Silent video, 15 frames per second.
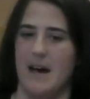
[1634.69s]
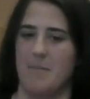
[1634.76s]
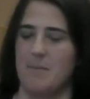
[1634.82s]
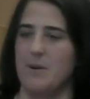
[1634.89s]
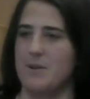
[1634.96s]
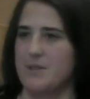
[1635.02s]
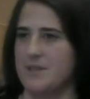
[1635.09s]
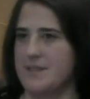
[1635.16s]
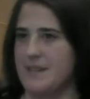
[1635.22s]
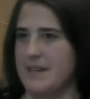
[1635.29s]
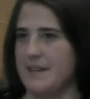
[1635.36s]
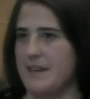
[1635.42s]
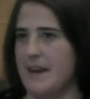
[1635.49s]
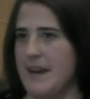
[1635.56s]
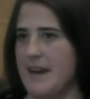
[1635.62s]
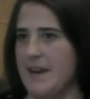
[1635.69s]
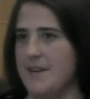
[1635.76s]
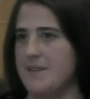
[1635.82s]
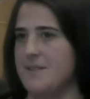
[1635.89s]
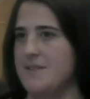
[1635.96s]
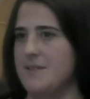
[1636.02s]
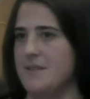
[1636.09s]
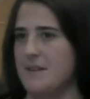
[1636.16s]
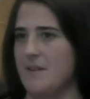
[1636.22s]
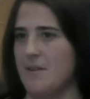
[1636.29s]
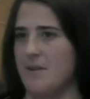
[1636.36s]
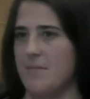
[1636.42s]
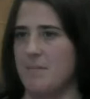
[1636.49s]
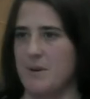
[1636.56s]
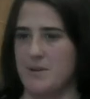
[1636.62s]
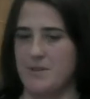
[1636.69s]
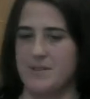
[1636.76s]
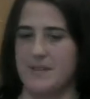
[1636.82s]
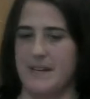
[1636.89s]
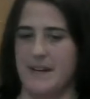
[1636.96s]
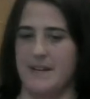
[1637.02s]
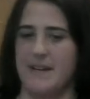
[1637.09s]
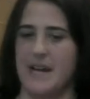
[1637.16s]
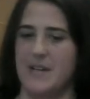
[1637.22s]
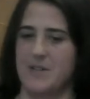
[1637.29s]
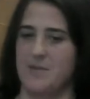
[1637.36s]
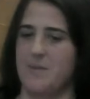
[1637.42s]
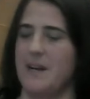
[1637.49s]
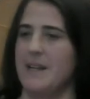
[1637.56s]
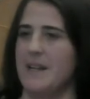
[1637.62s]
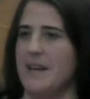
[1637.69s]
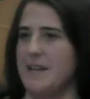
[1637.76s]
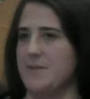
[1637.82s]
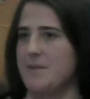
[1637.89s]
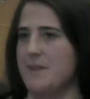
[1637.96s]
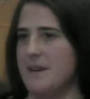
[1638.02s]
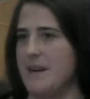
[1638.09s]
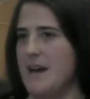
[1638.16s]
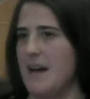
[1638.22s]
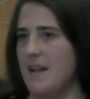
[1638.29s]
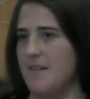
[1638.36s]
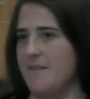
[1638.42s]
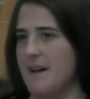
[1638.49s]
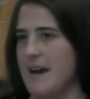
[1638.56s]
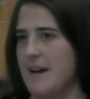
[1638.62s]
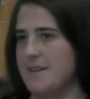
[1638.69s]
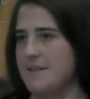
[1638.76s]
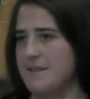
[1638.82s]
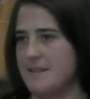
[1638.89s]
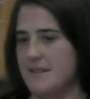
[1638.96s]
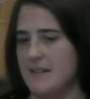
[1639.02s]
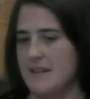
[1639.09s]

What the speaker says: purchasing land or purchasing natural wetlands within Halifax,